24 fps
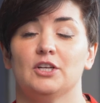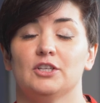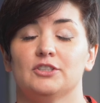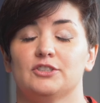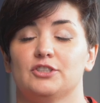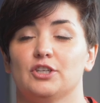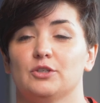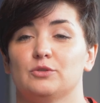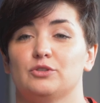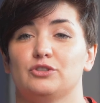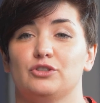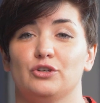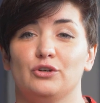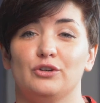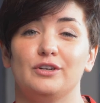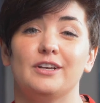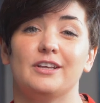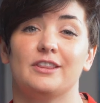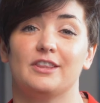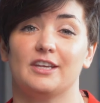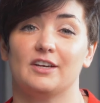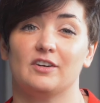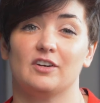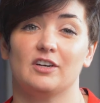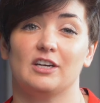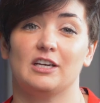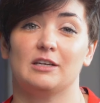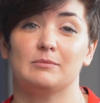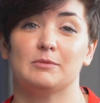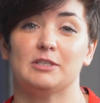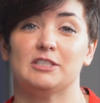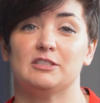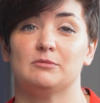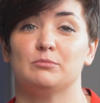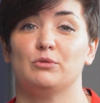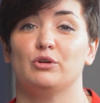So soon
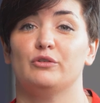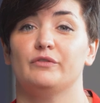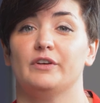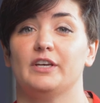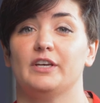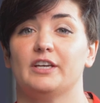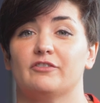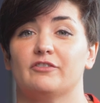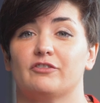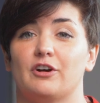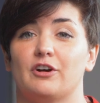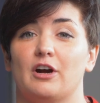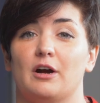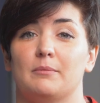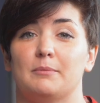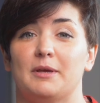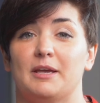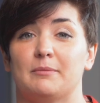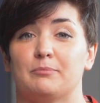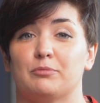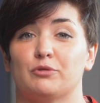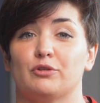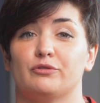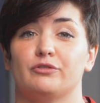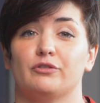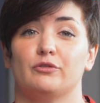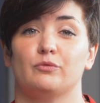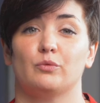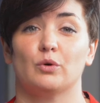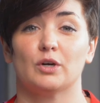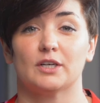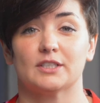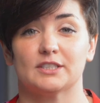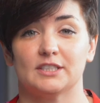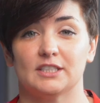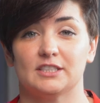Ethereum is moving from a proof of
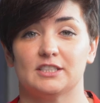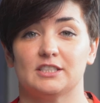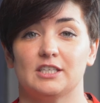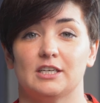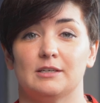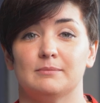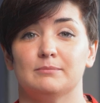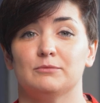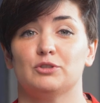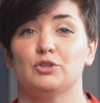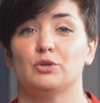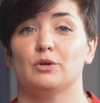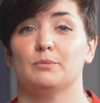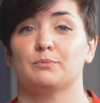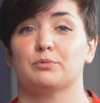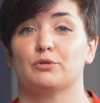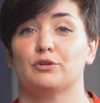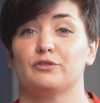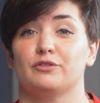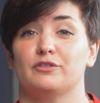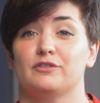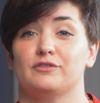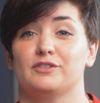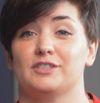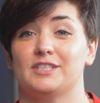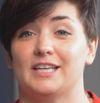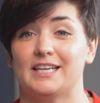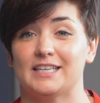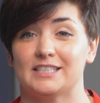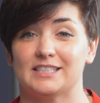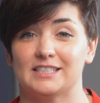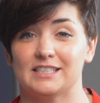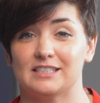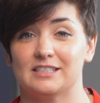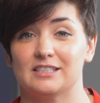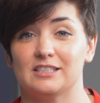work system to a proof of stake
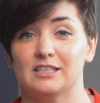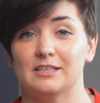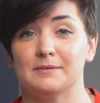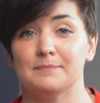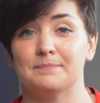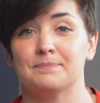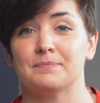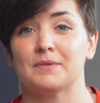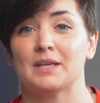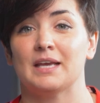system.